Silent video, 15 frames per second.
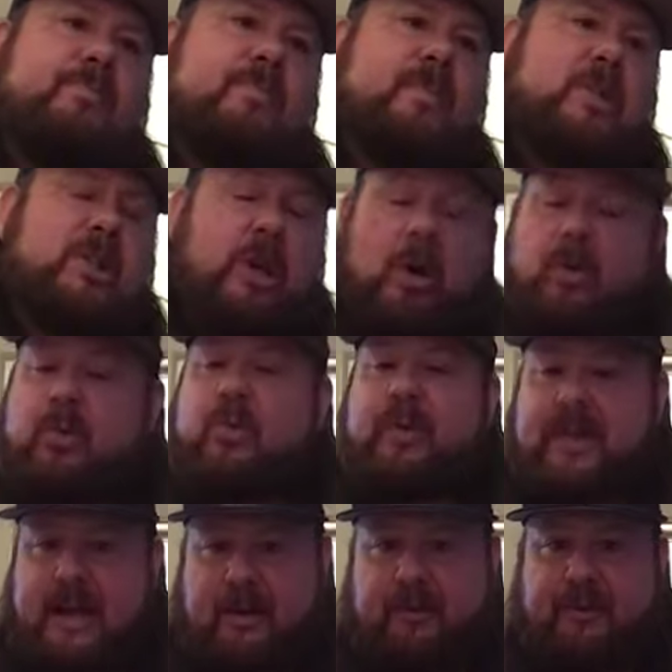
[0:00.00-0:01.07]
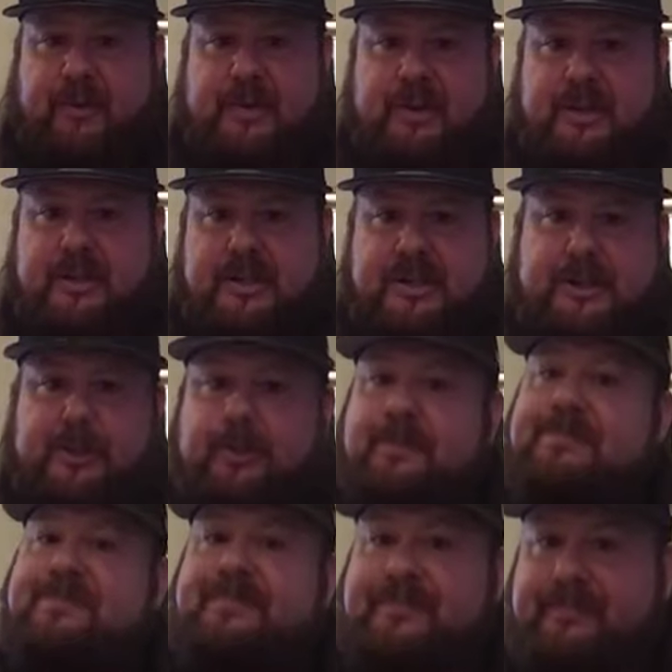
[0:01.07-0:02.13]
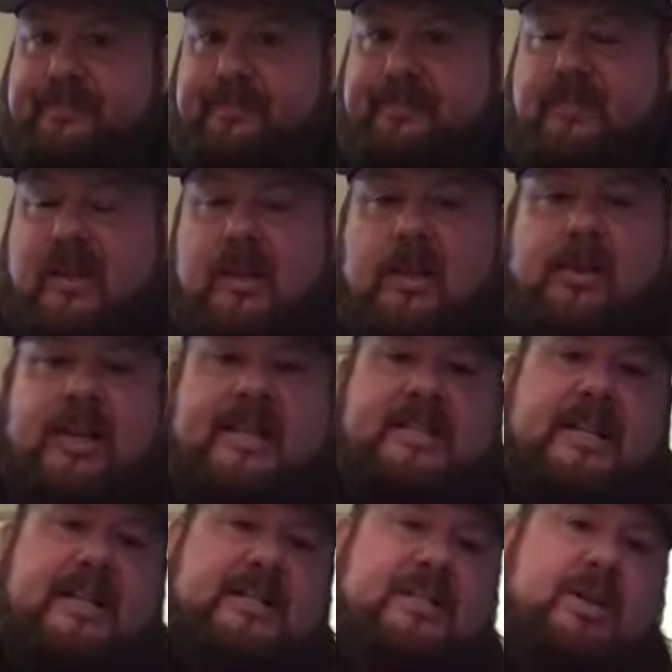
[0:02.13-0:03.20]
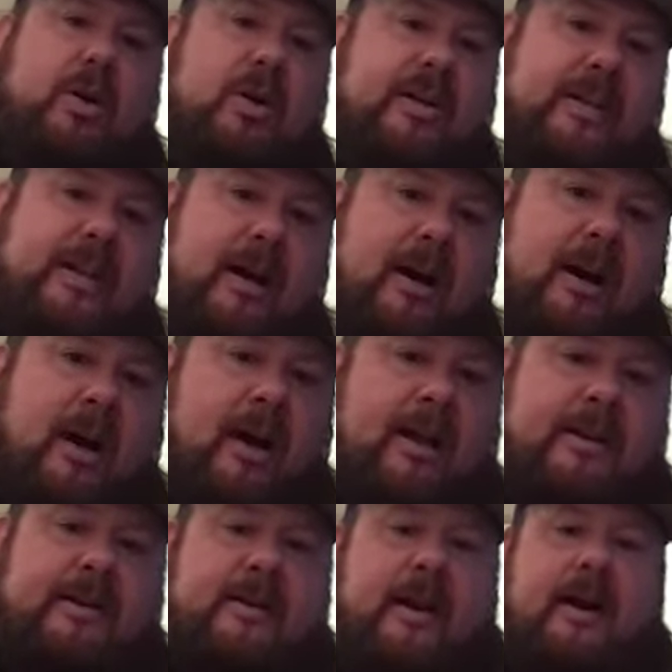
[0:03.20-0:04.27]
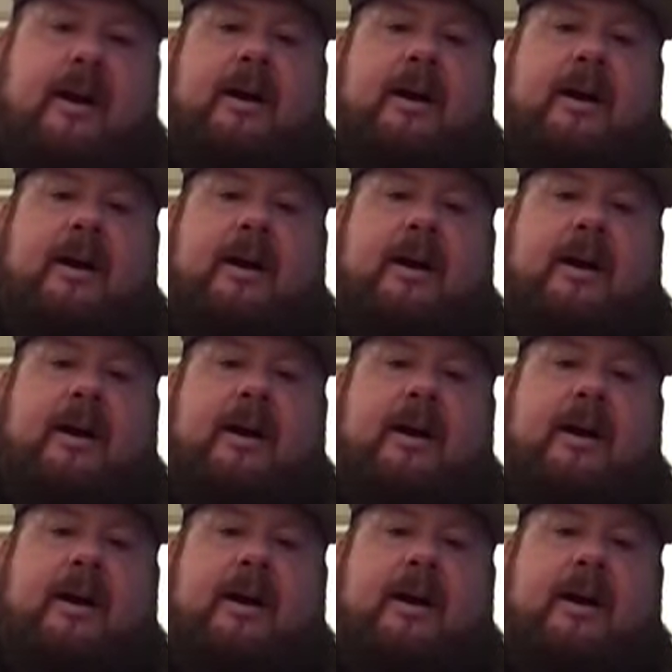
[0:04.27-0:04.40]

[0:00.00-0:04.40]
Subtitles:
So without further ado, let's get started on